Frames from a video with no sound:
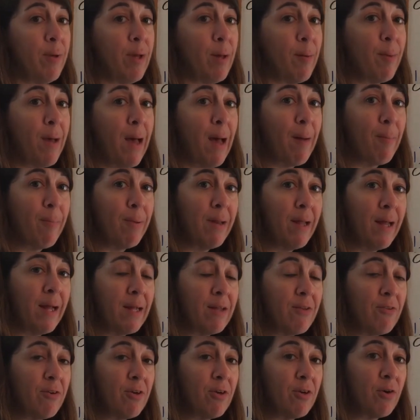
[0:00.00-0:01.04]
I'm happy to
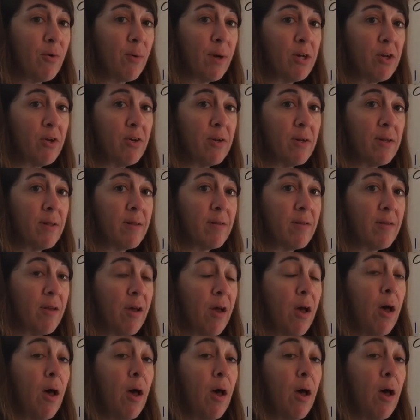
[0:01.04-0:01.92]
answer your questions.